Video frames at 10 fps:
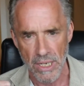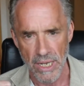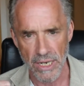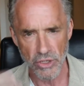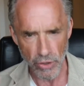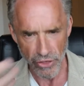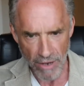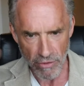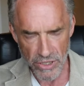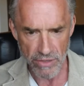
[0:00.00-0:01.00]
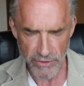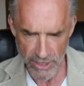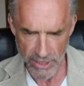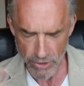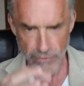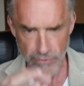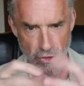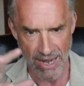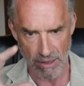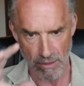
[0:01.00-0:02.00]
And it took thousands of years for
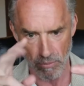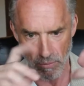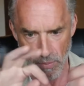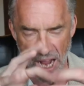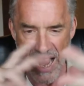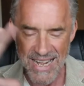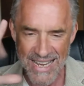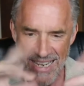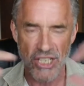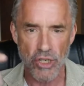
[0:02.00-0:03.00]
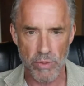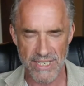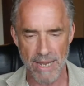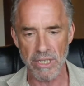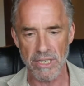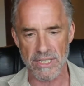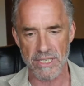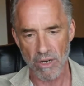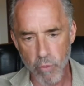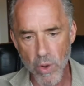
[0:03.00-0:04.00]
that idea to assemble
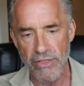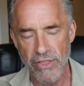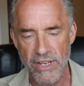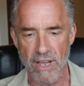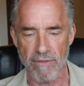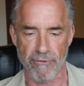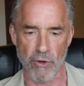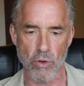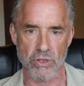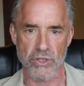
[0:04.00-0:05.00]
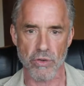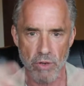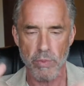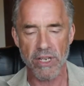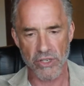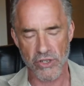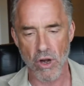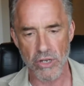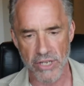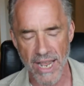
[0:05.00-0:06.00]
itself with enough force so that we could
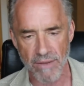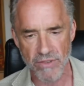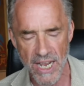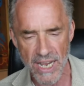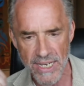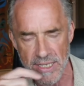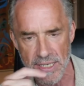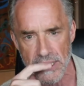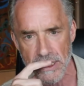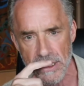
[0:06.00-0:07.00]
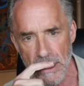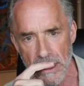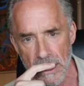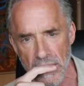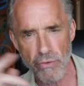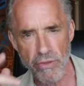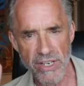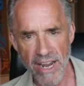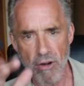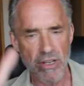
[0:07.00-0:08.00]
start to have scientists. So the
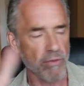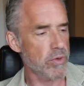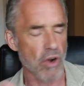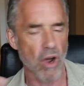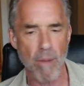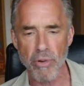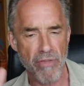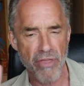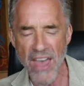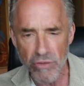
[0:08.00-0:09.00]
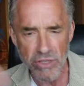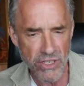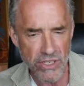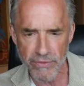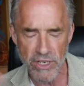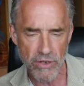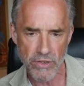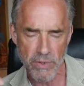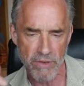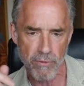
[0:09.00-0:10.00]
narrative was operative thousands of years
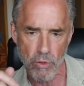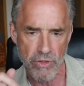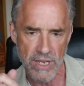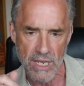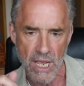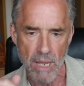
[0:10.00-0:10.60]
before the